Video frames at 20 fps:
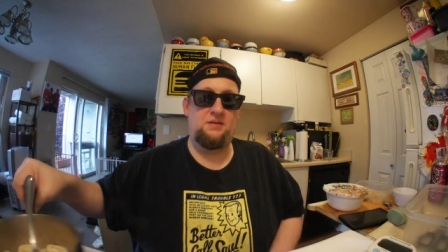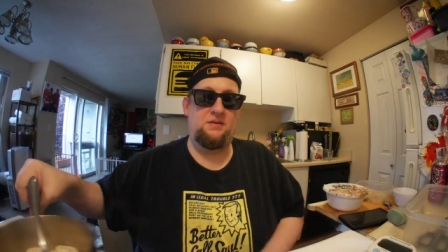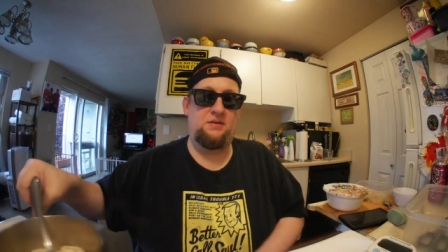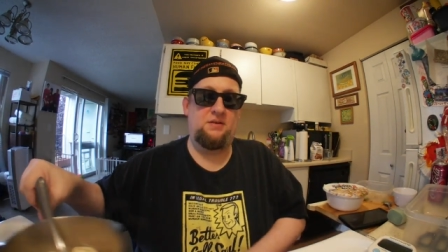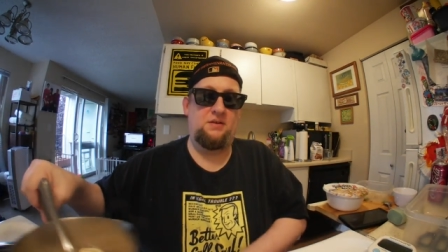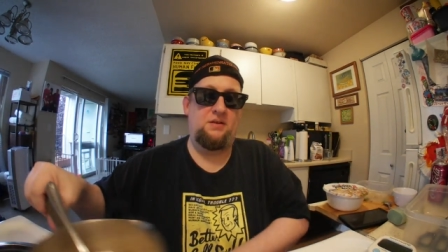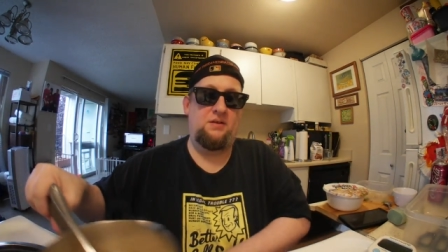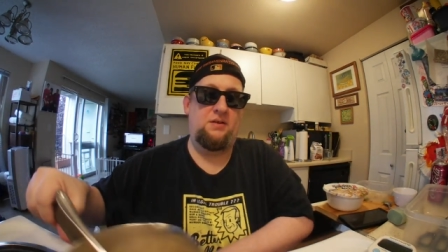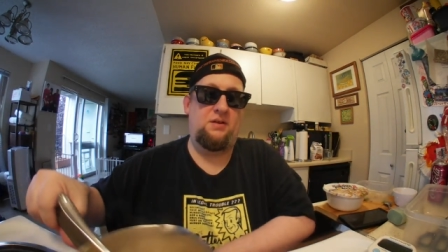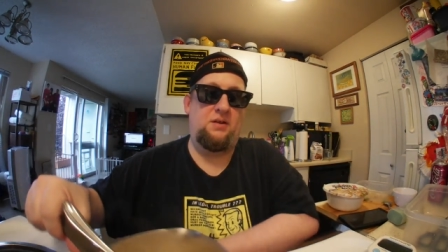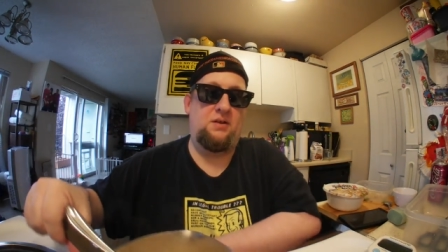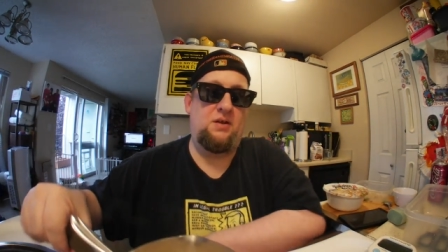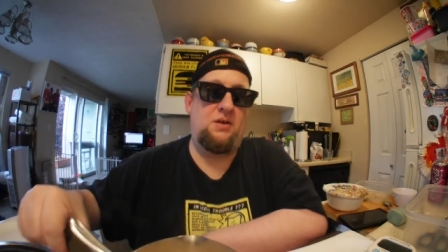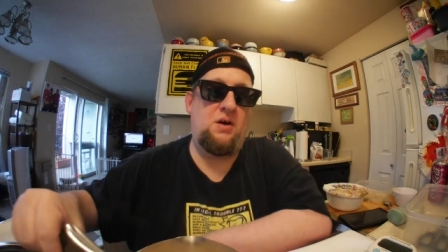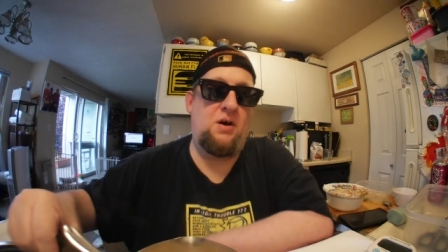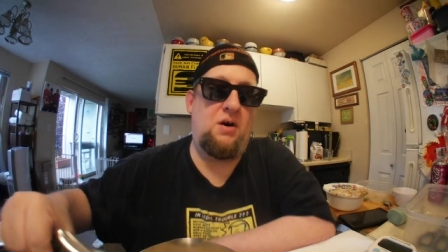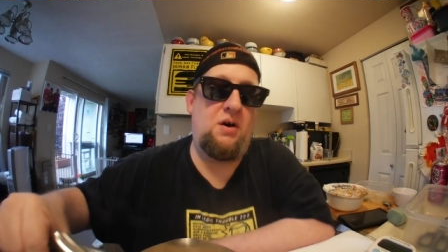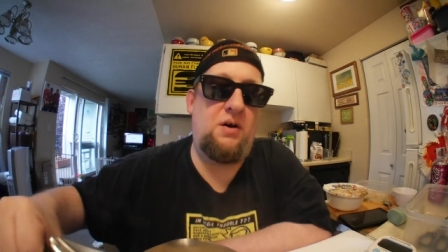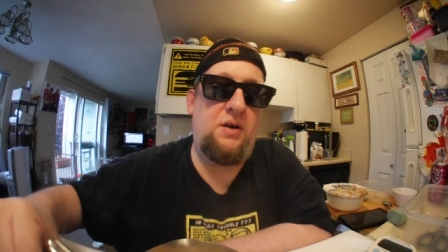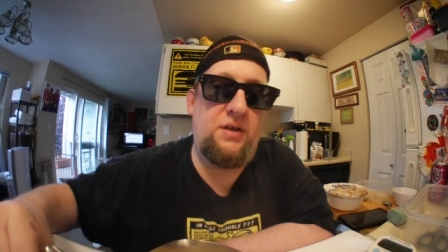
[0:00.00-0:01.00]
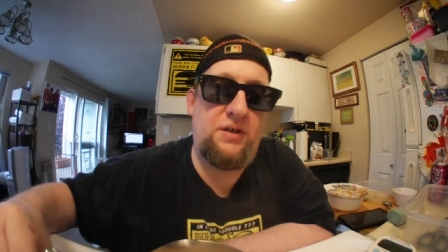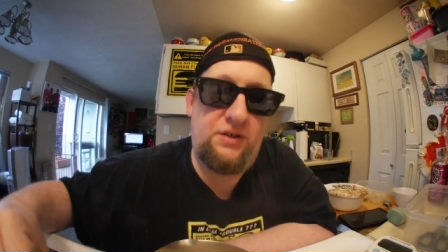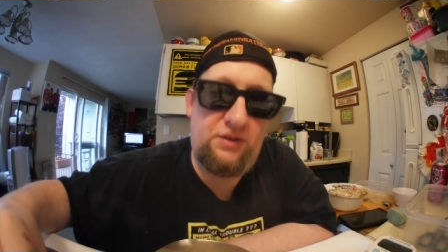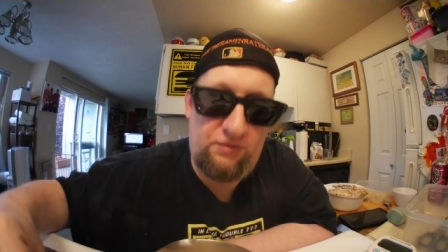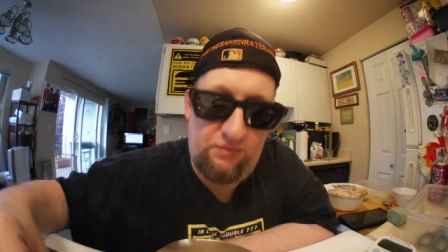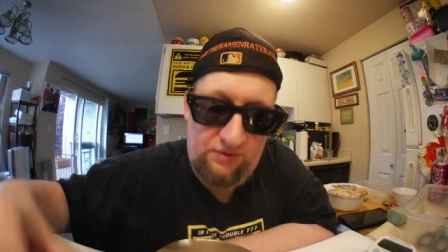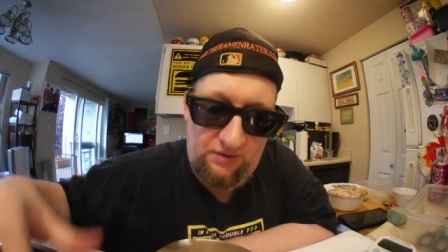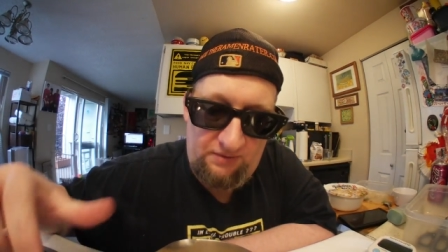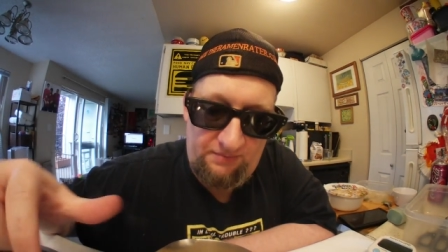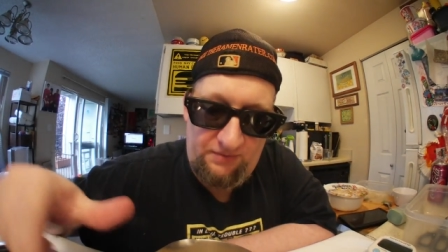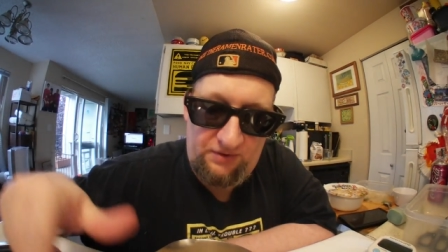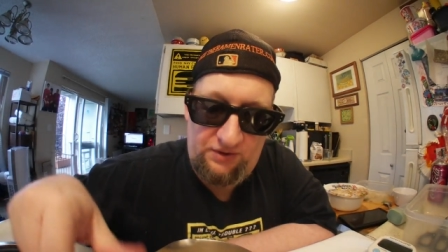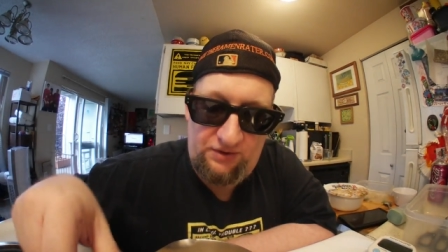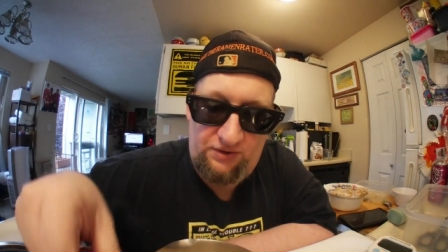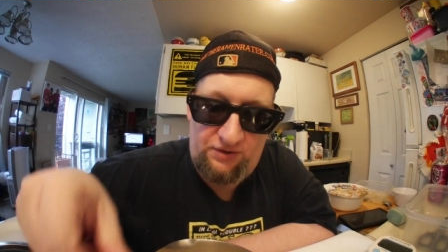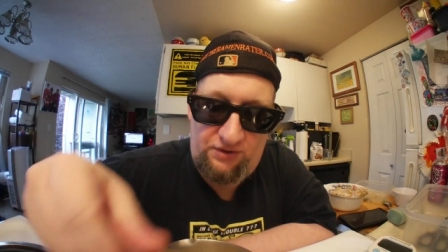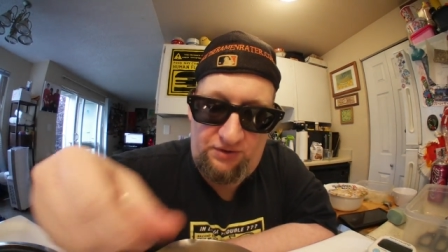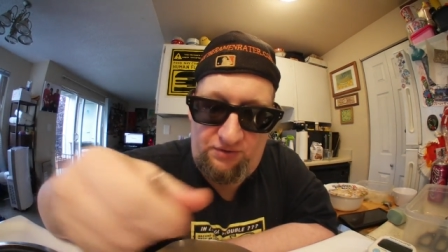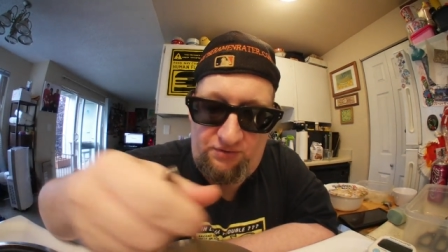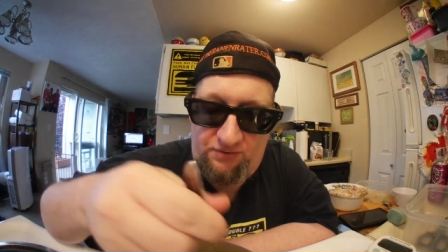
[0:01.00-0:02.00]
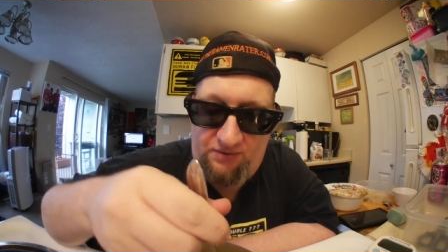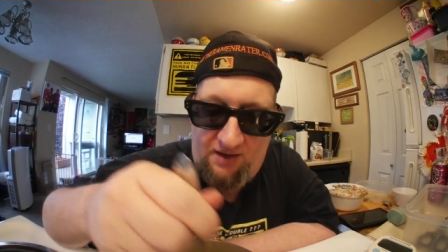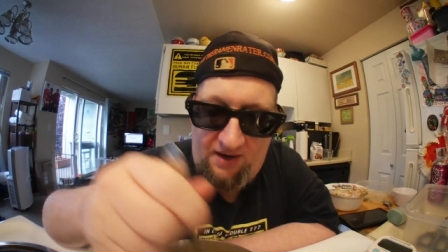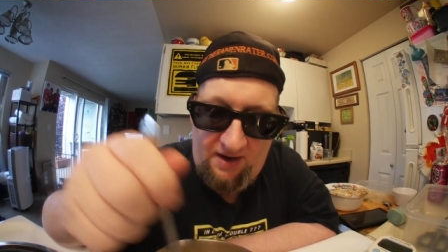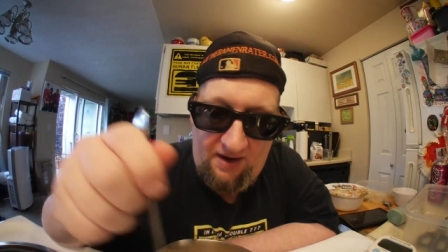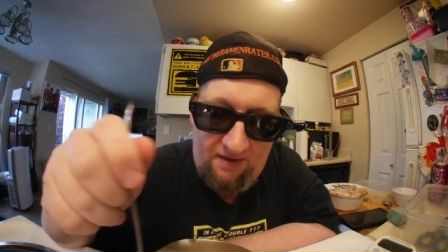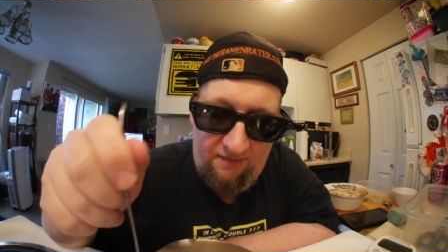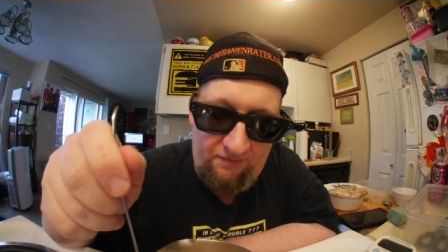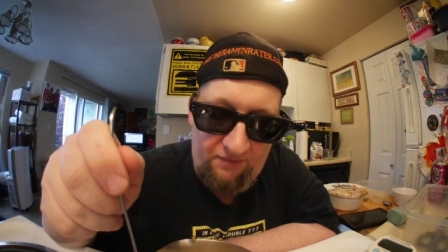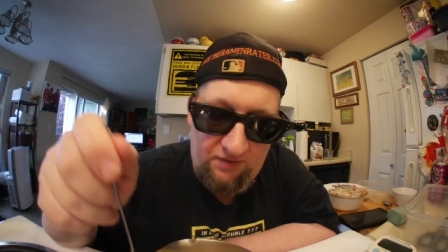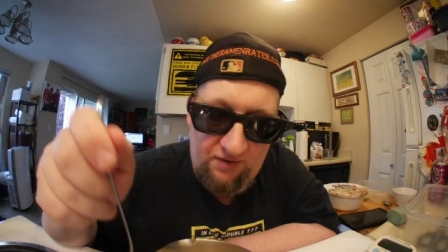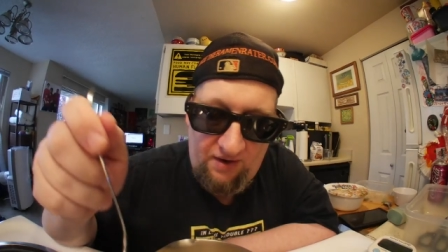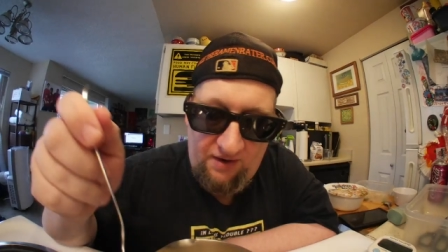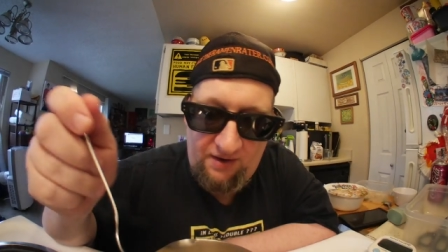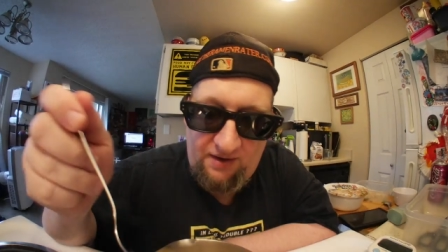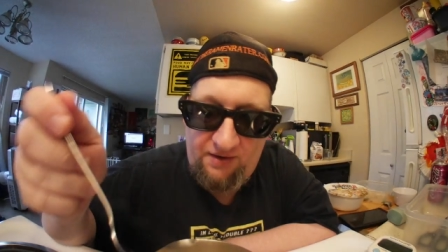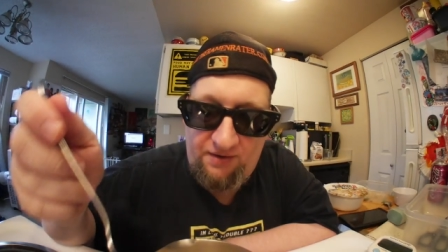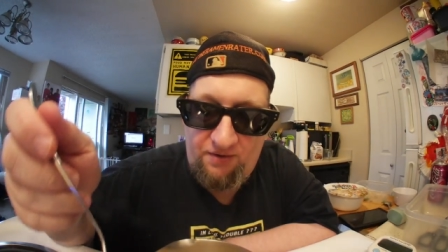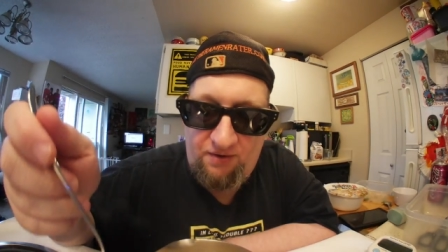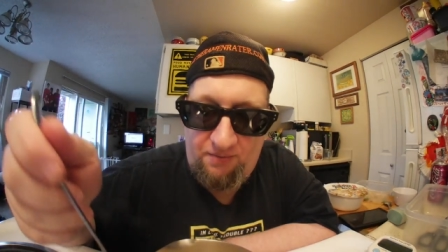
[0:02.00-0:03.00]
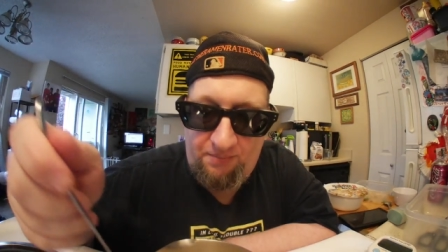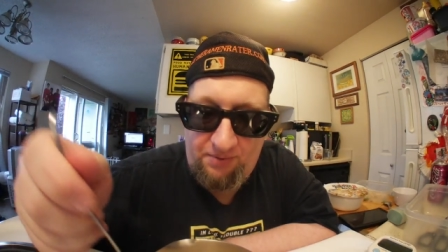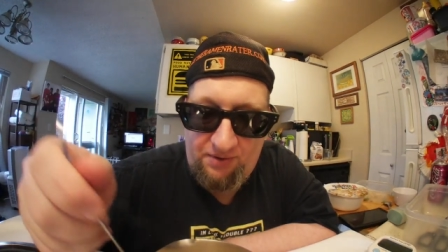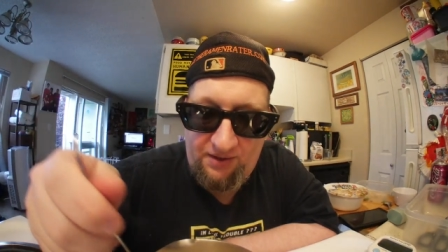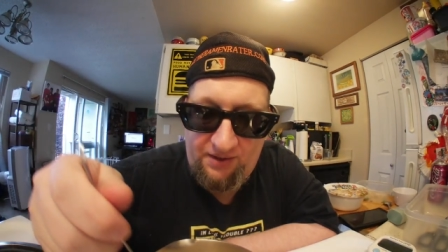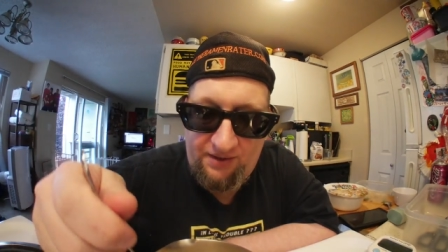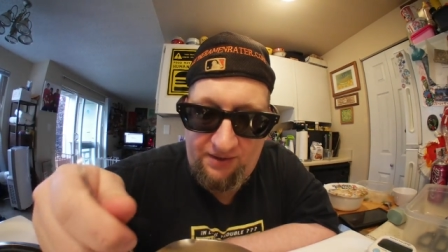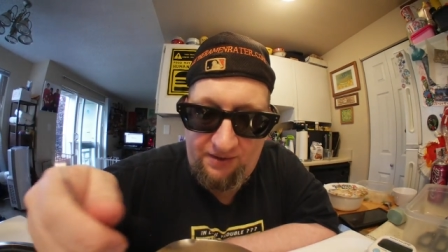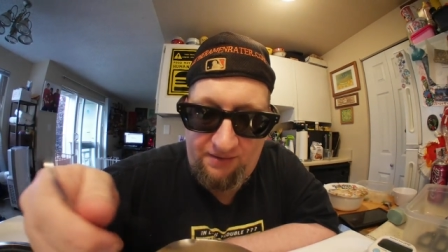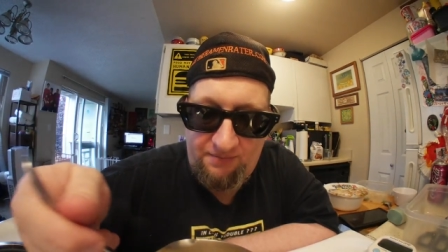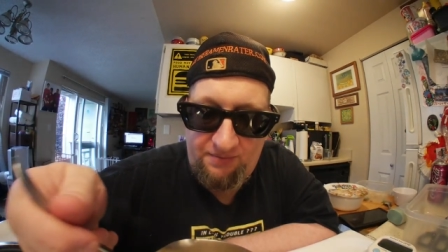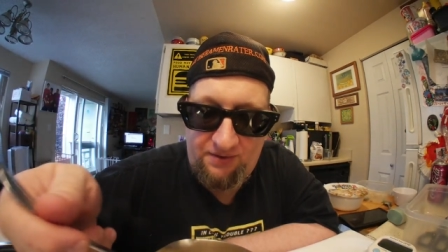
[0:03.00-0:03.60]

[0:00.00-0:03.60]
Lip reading: the little garnish, which I'm going to do after I get it all plated,